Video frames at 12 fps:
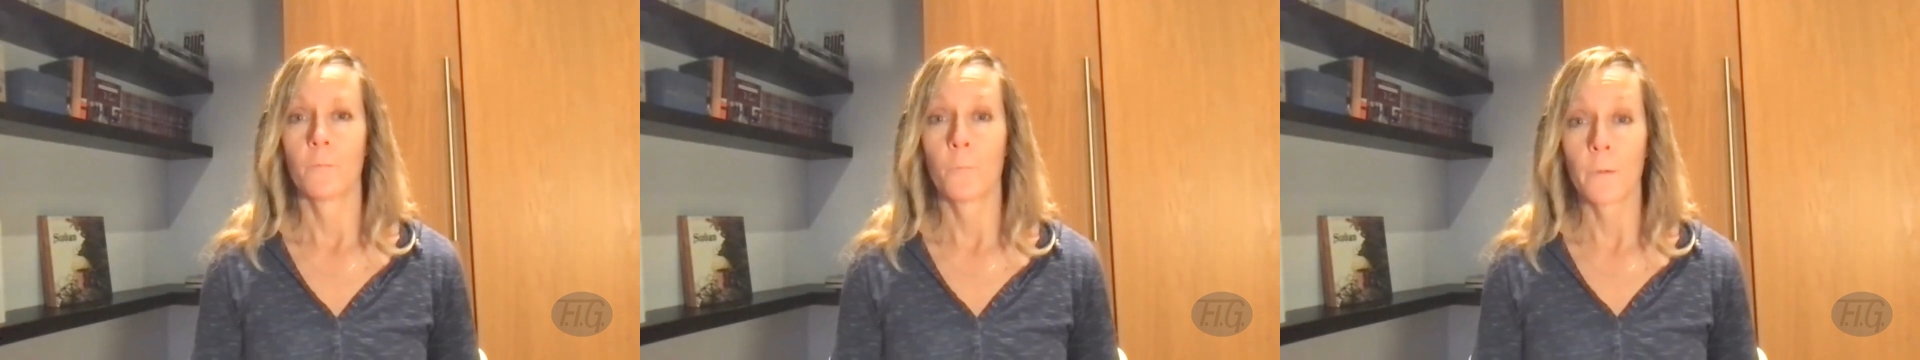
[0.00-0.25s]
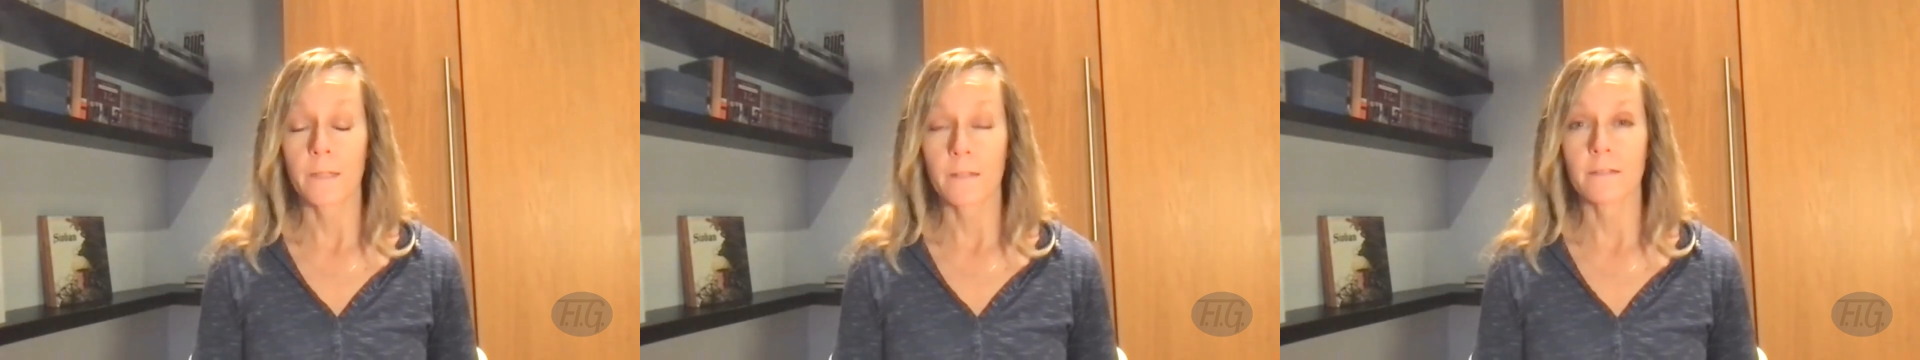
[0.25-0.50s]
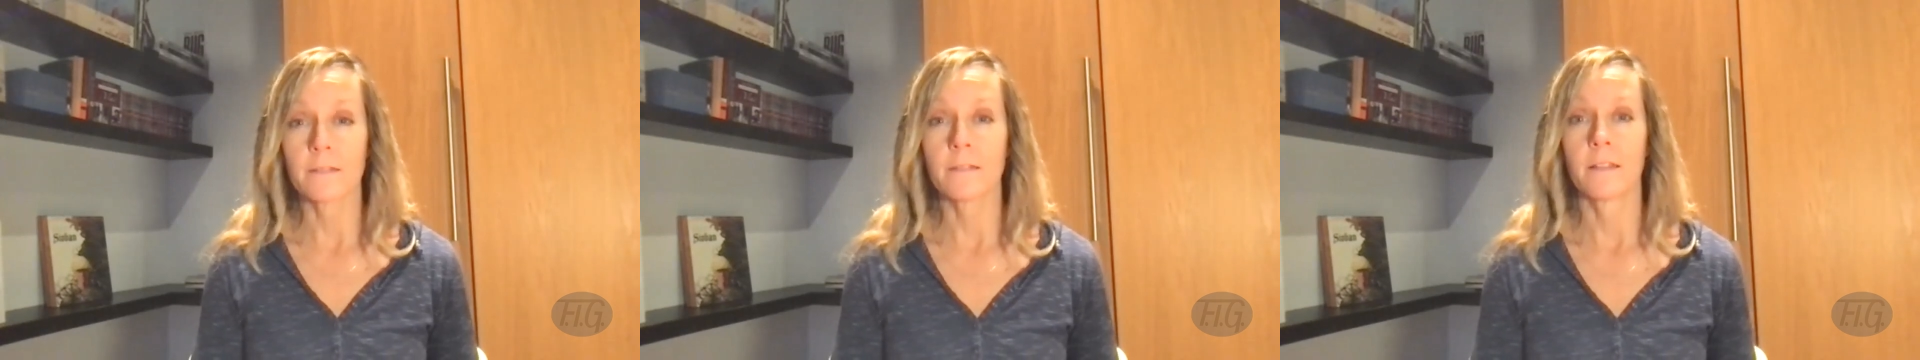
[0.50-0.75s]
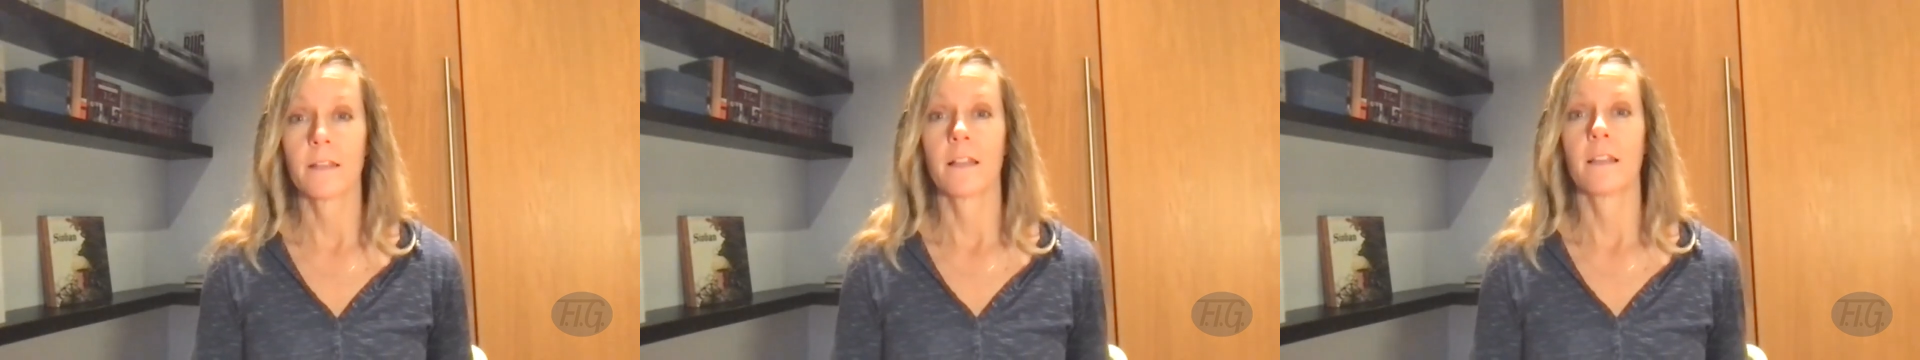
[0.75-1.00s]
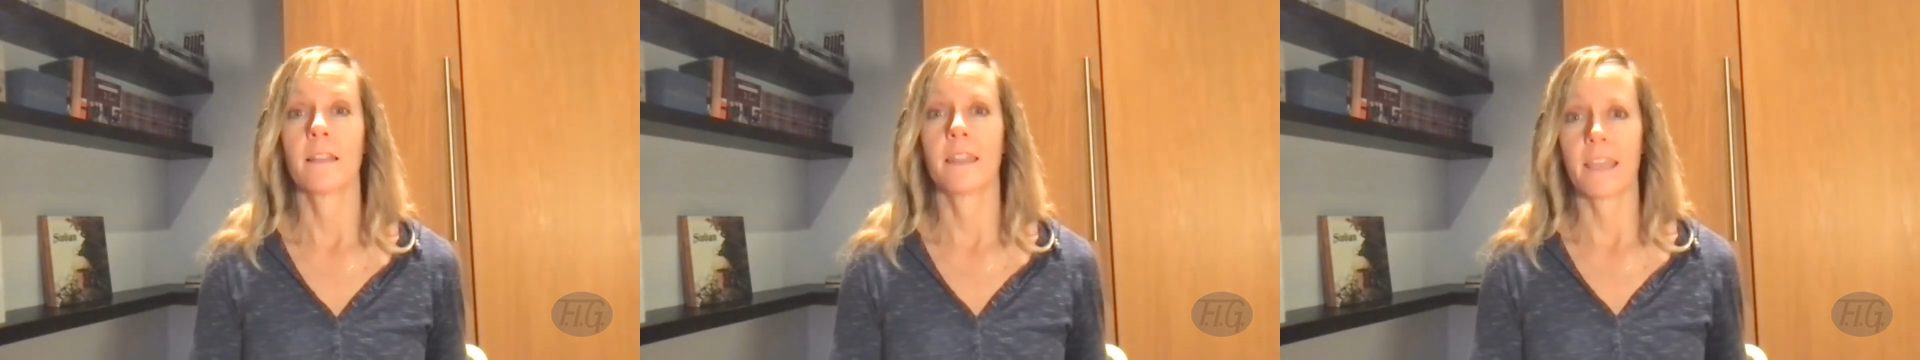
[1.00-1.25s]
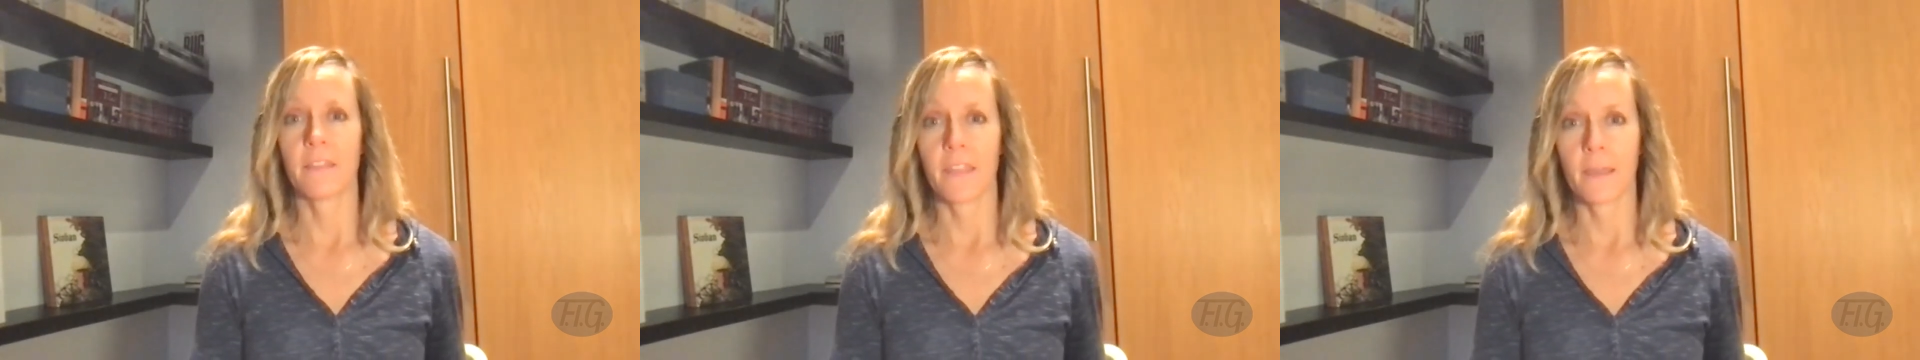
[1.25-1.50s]
will
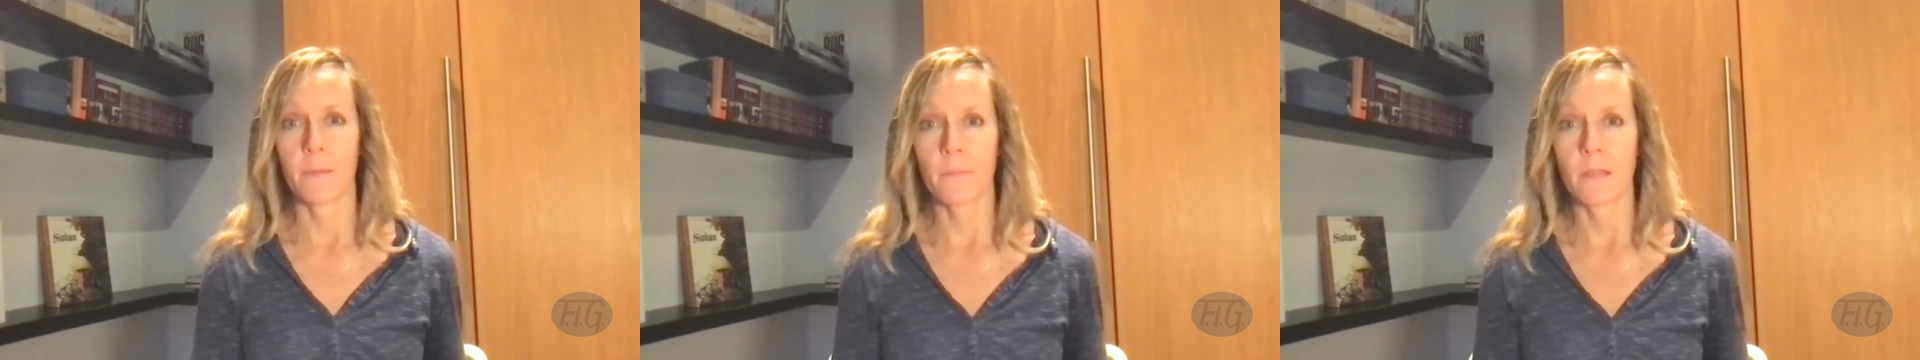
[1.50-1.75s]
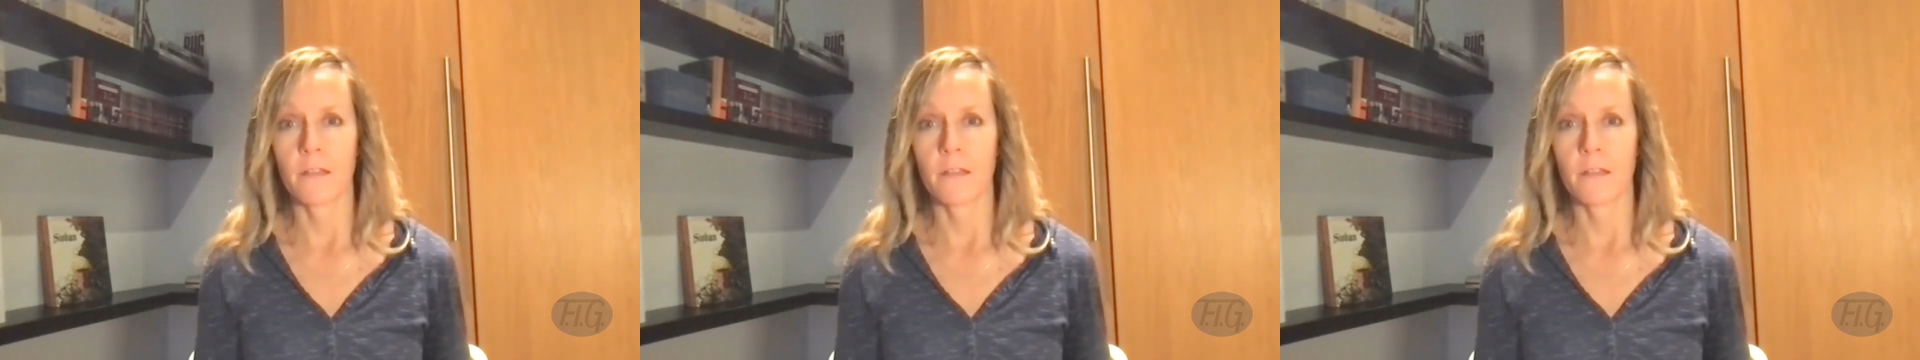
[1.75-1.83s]
let them